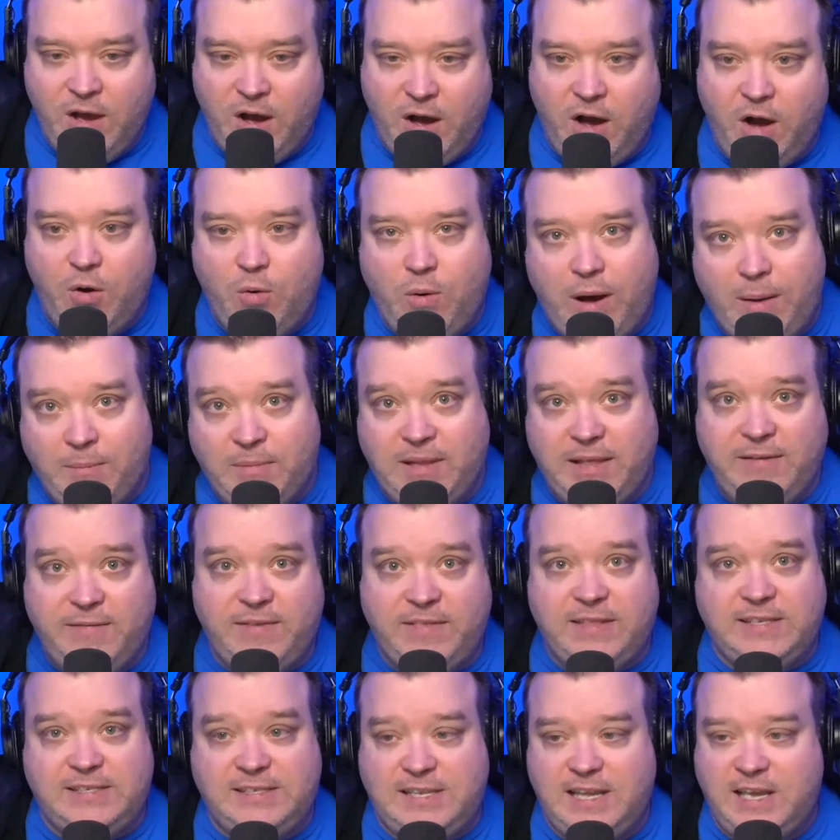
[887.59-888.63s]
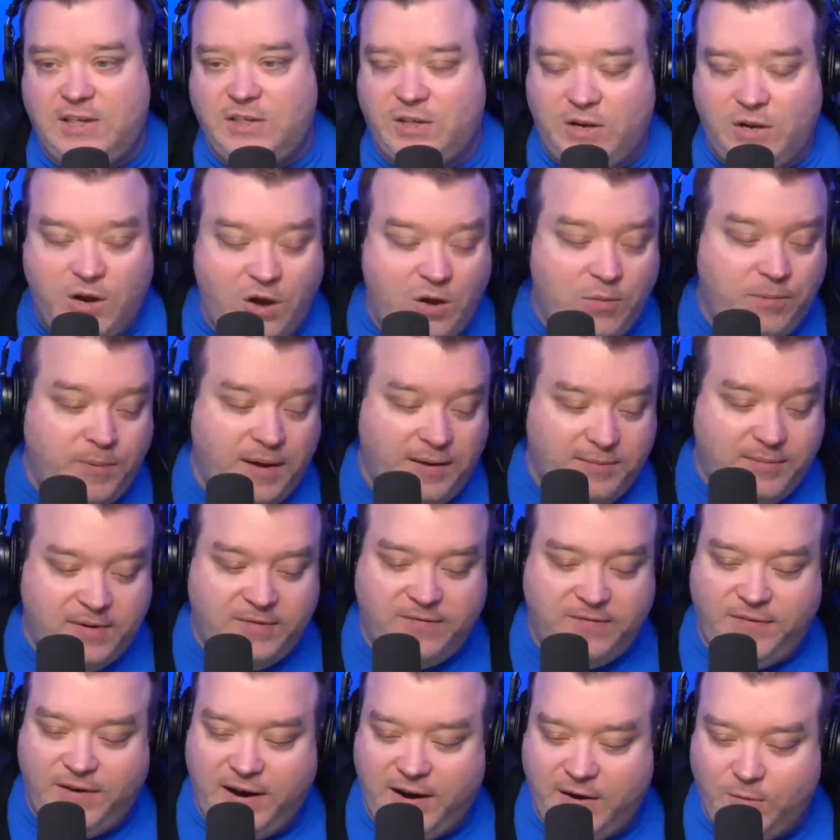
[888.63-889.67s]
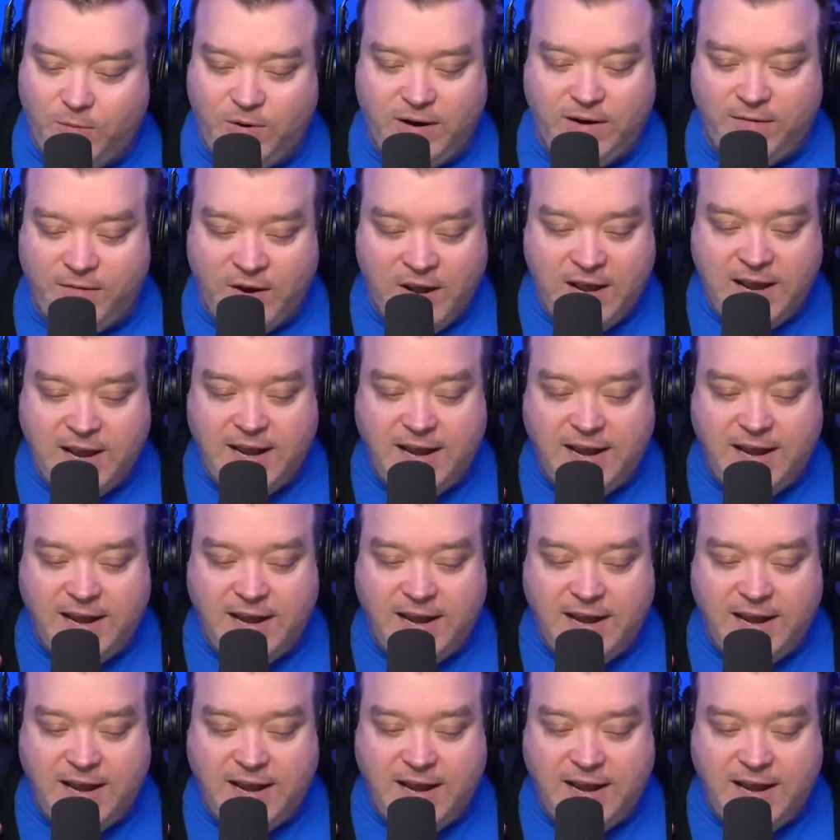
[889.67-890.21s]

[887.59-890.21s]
Oh, I'm leaving the station. Oh, I've been fired, whatever.